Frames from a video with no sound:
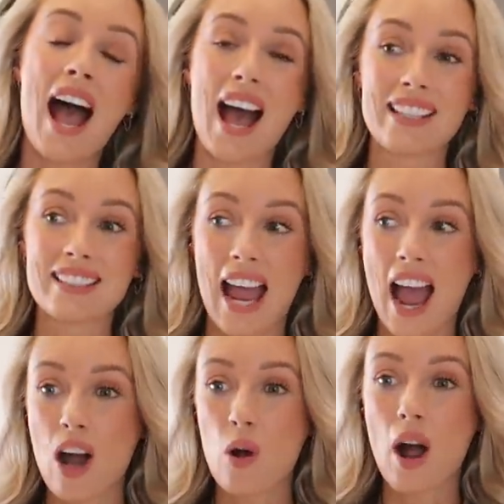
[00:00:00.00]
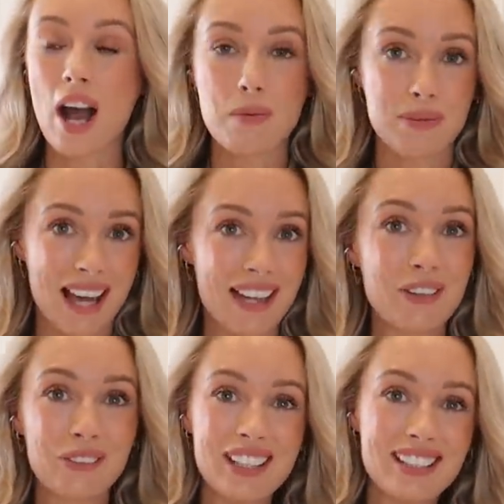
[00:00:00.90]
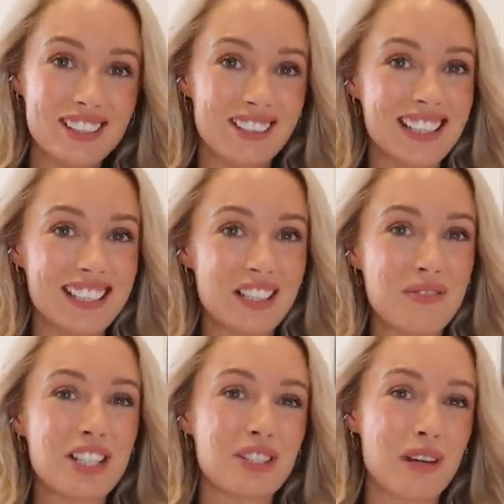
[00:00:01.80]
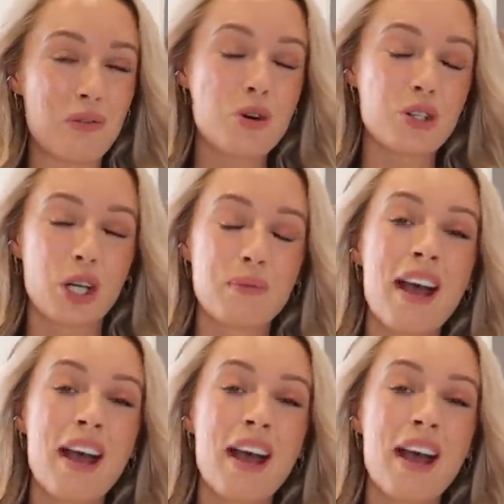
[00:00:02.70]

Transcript: and how I plan on integrating them into my wardrobe.